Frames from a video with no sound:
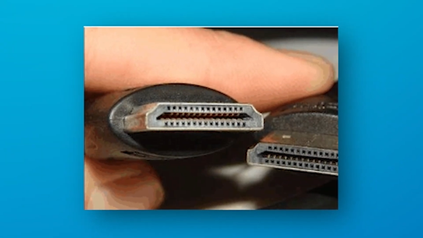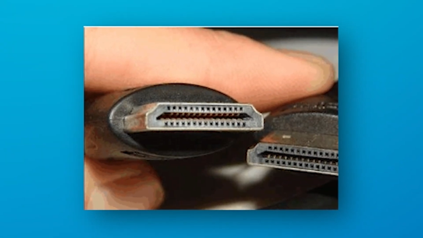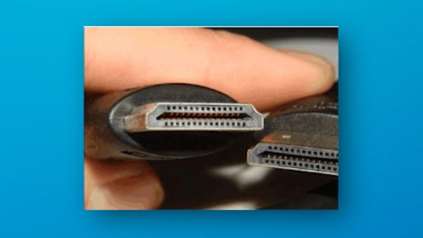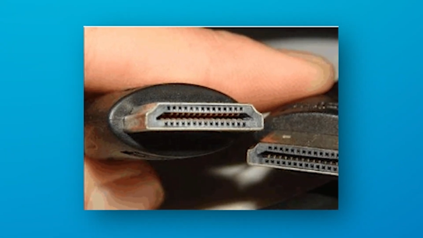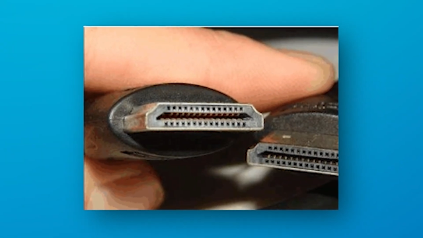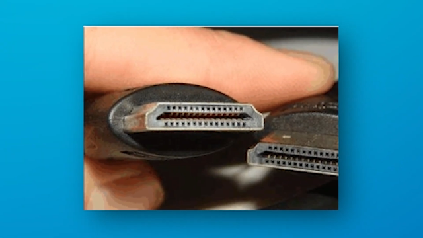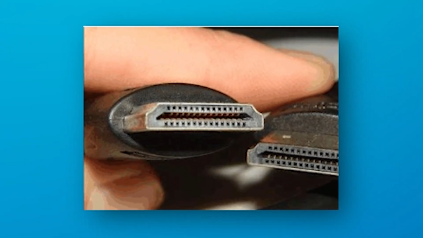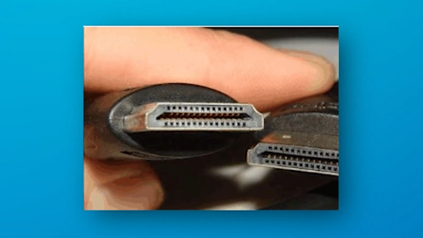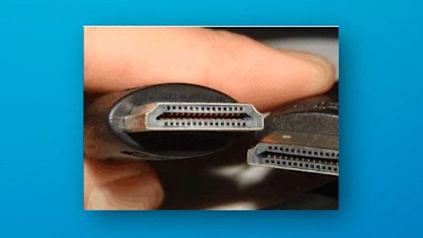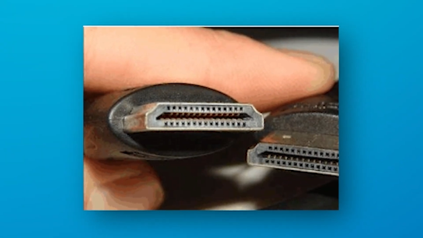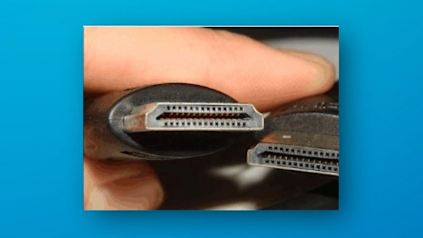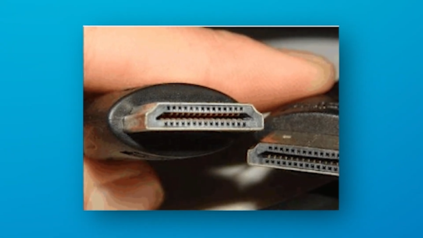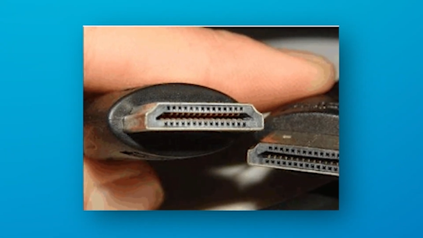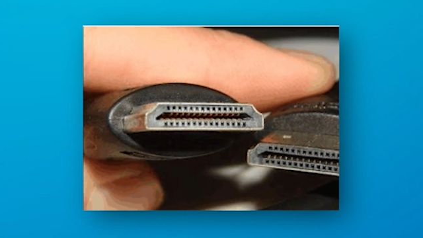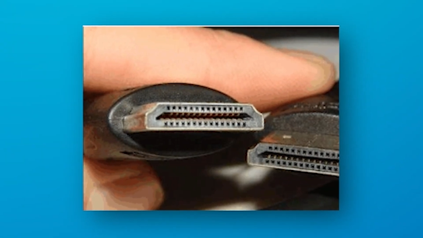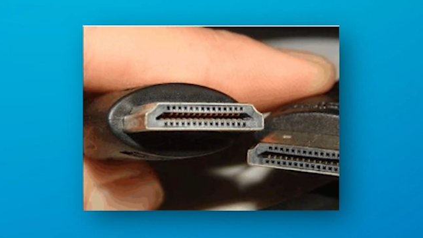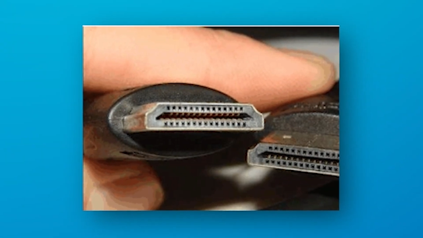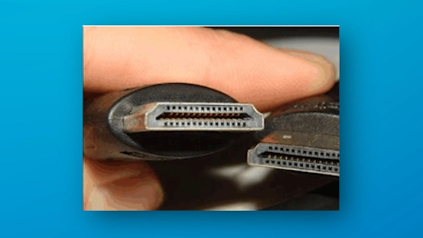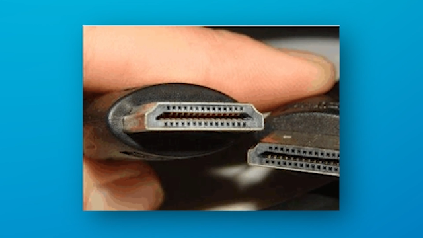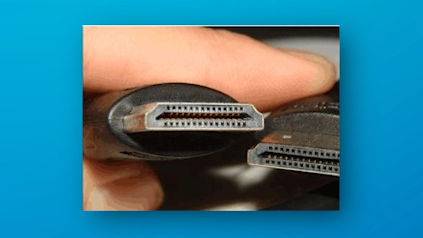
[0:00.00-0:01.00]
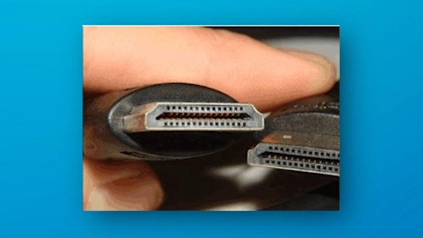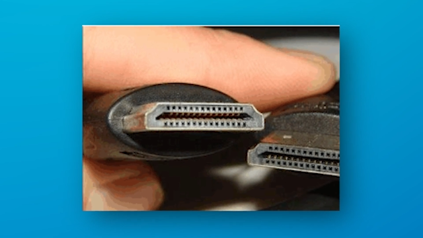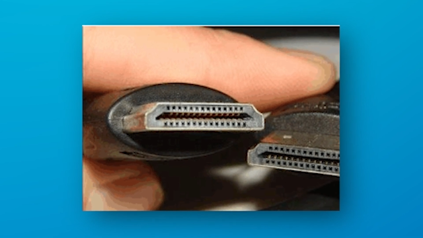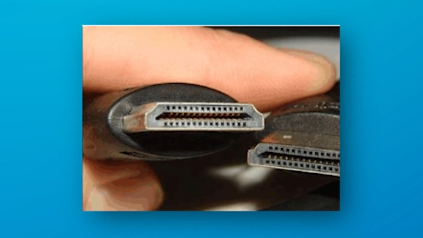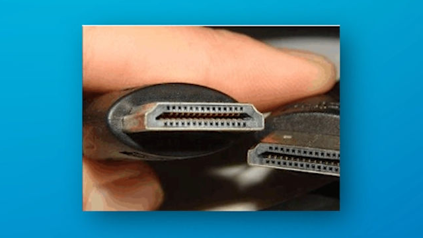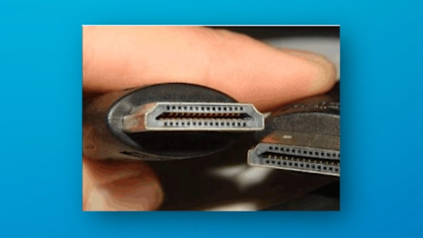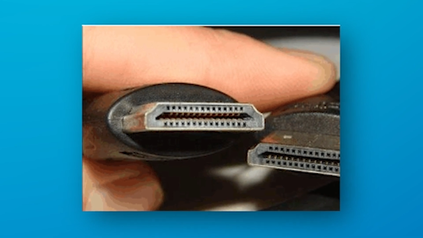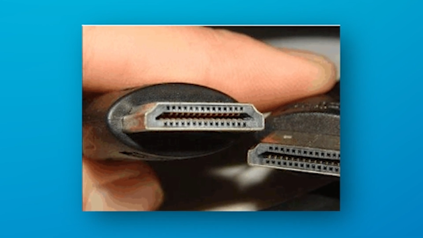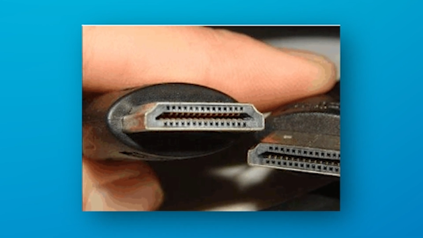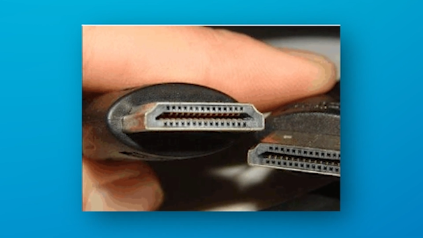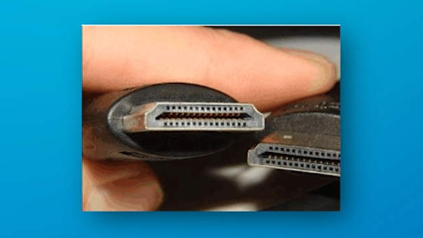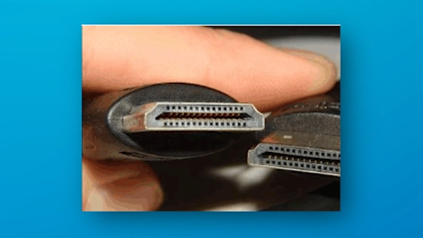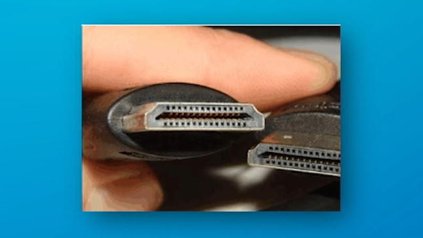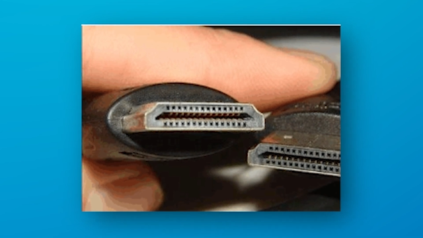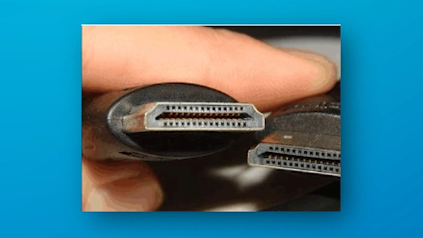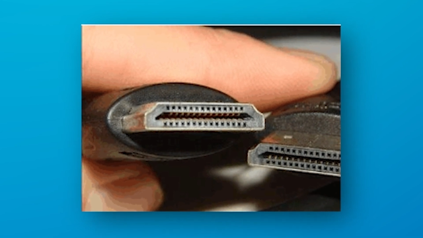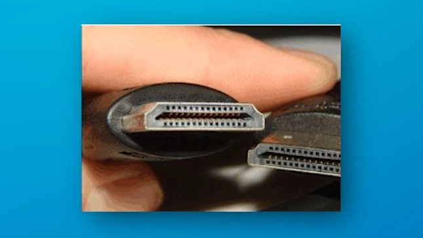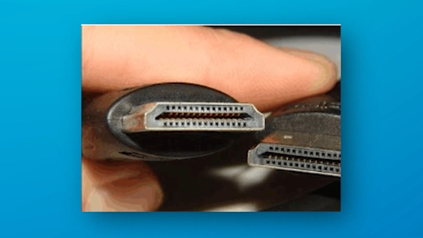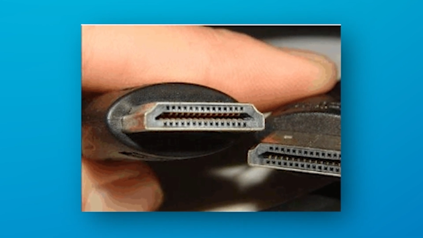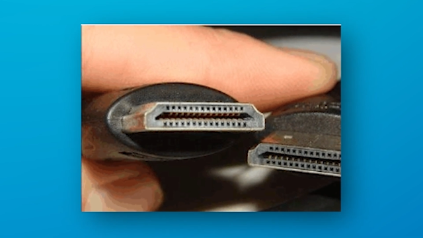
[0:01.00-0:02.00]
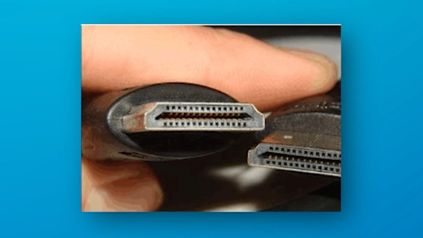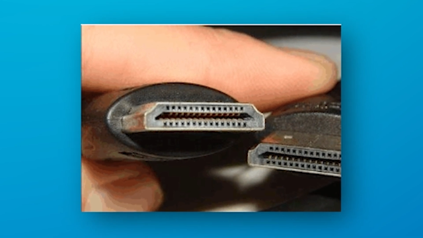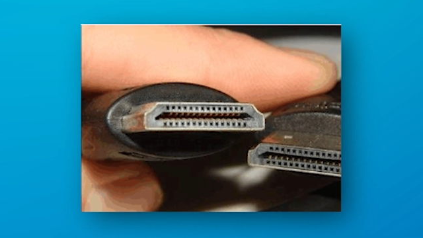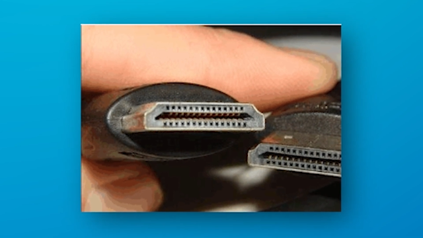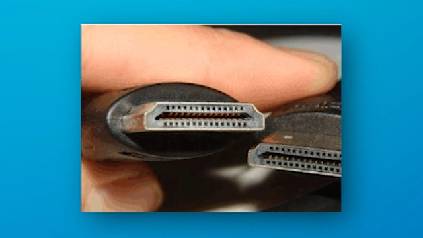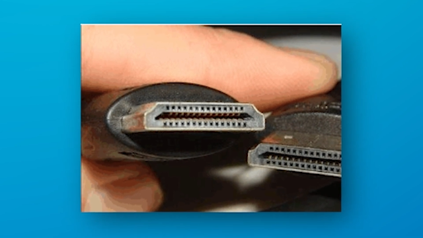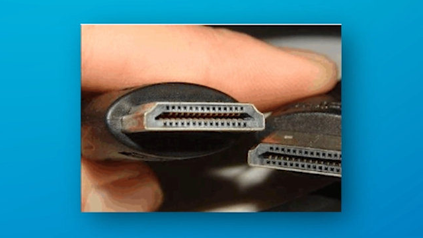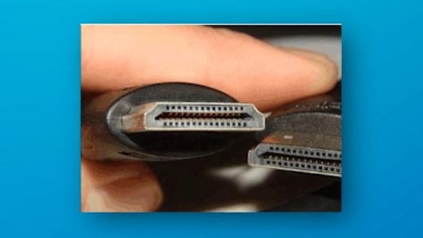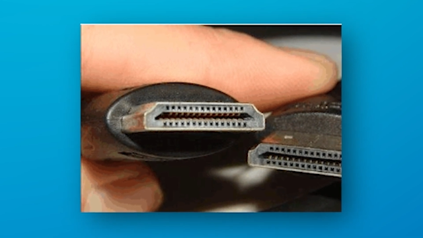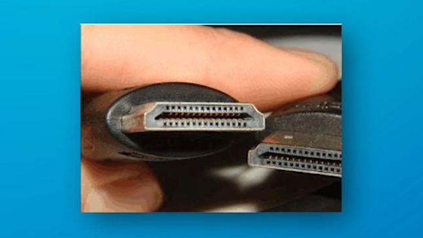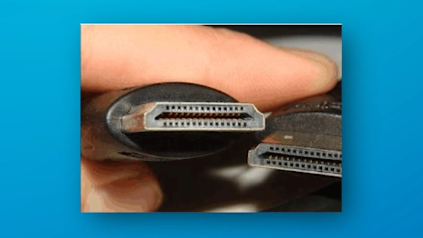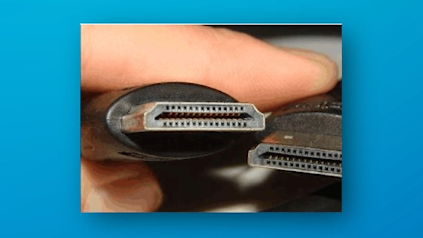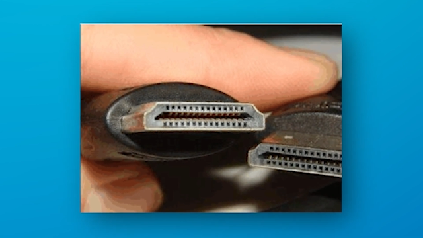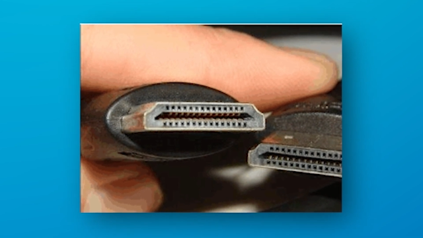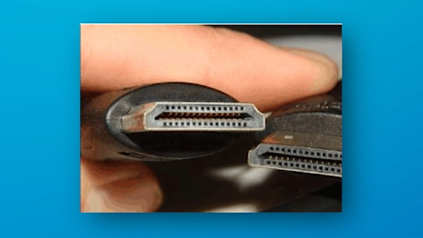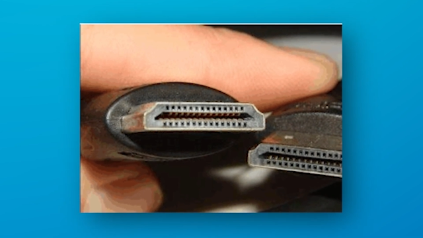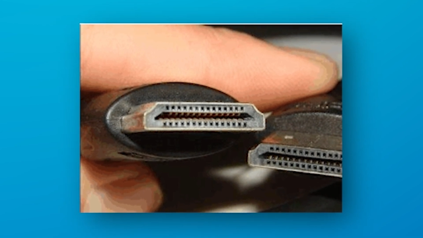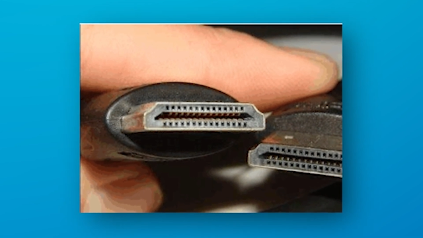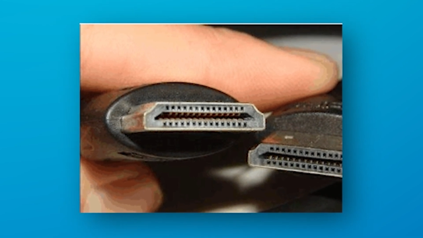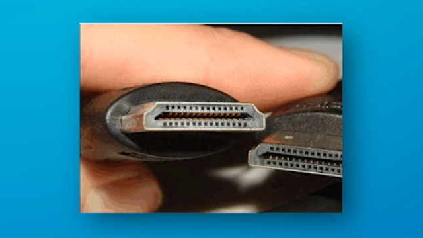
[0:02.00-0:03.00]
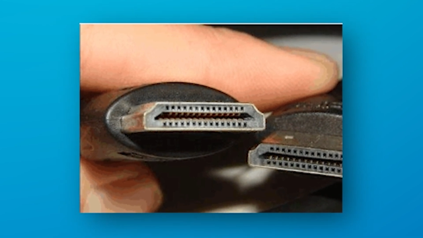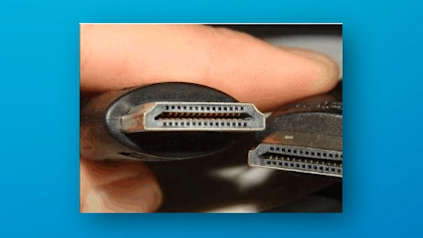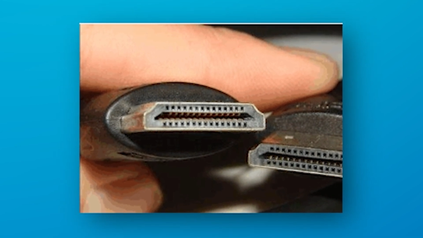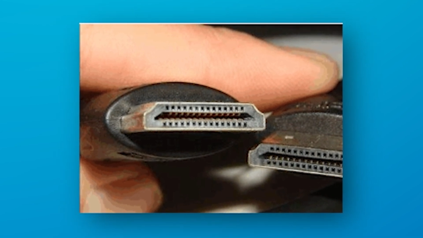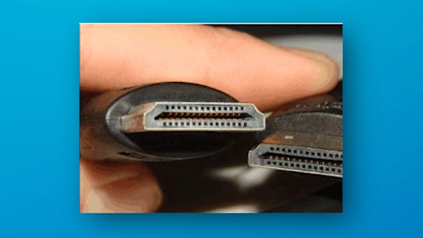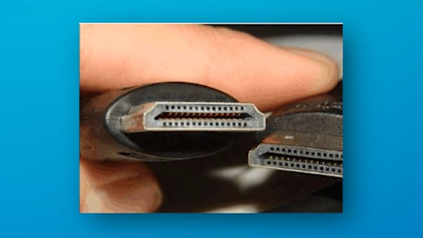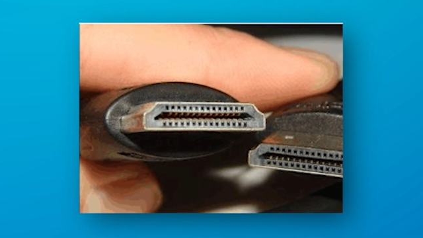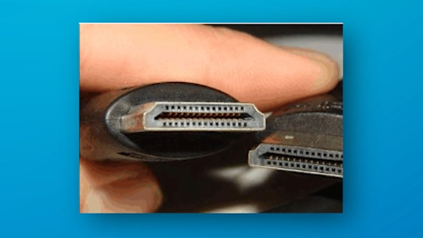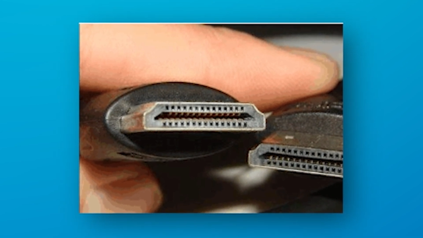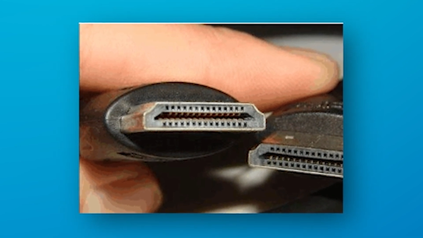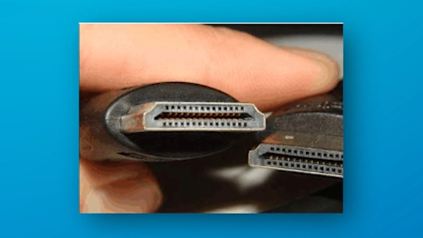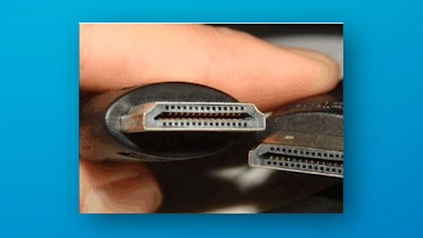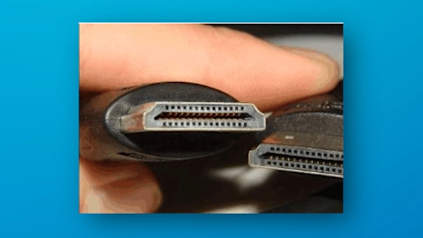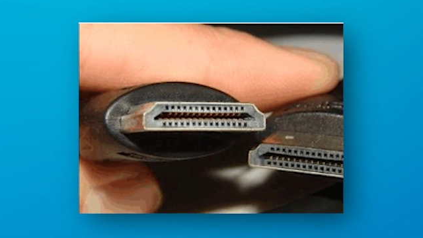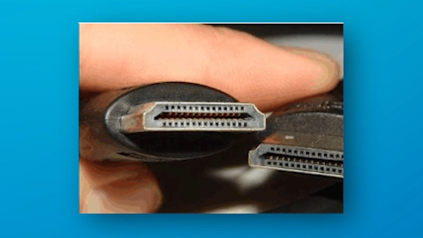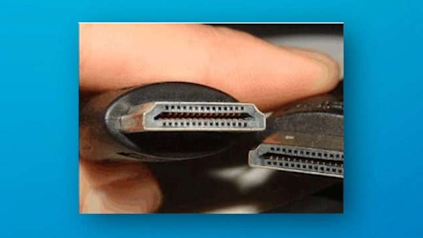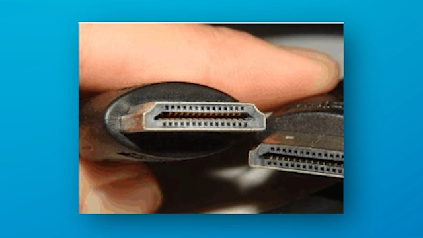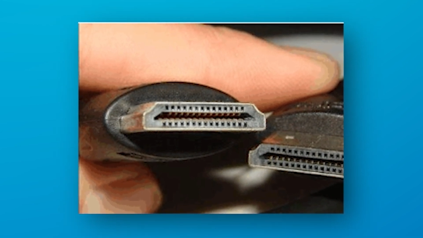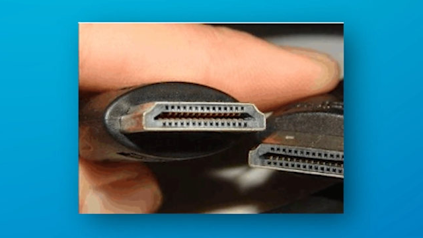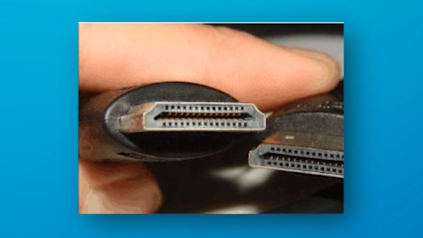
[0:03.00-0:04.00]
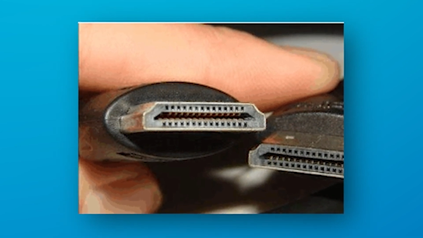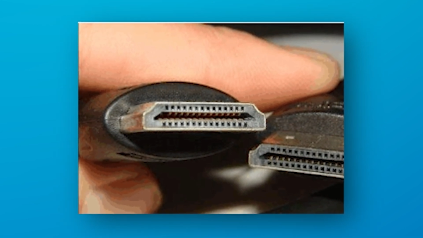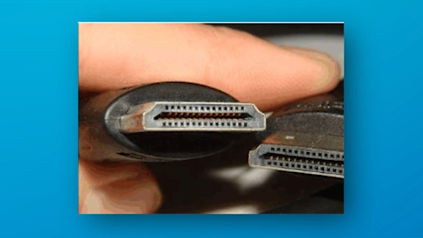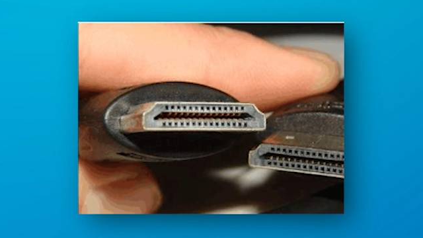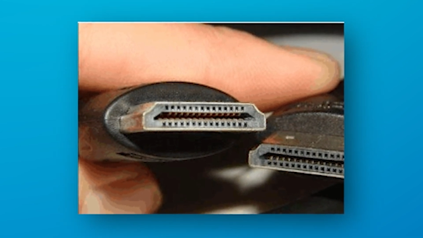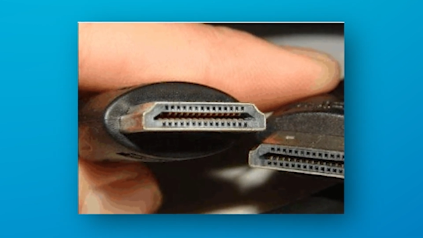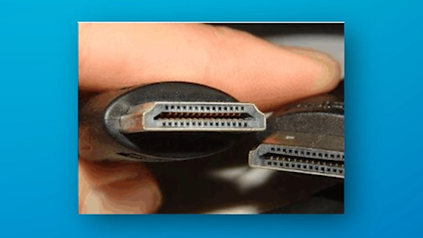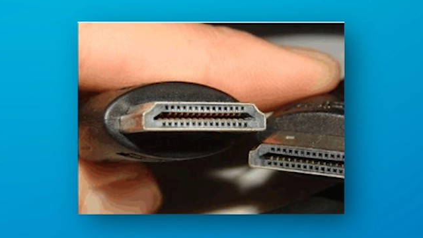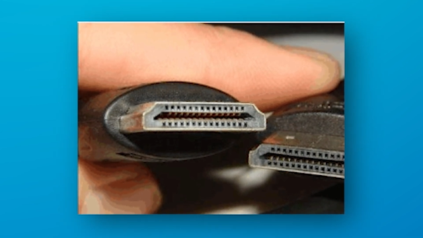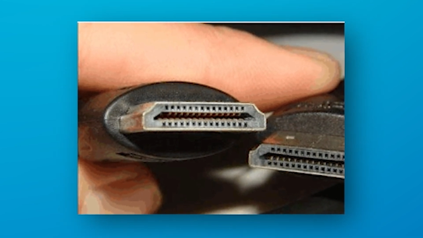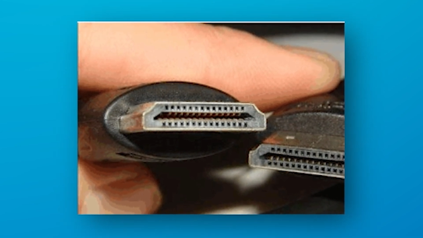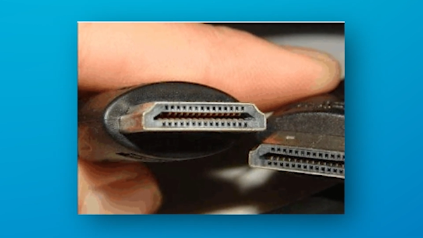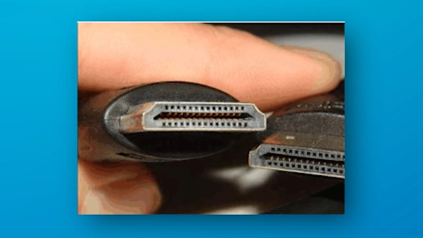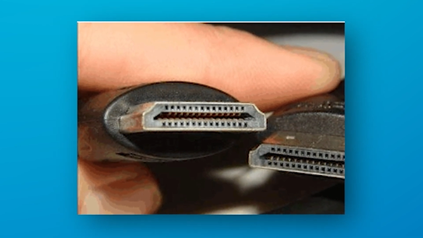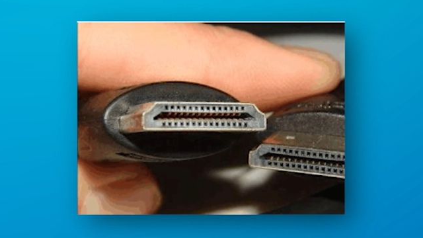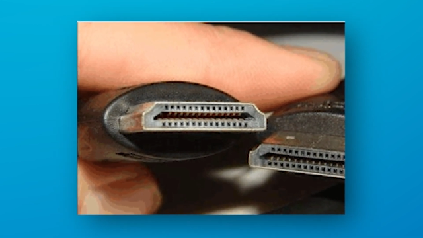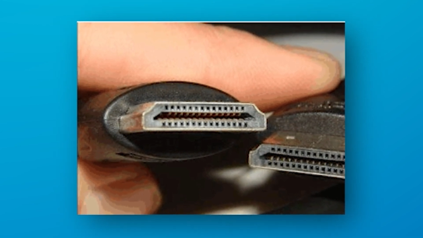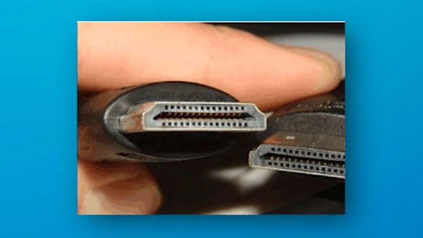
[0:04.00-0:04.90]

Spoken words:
Nobody's mouth can be seen.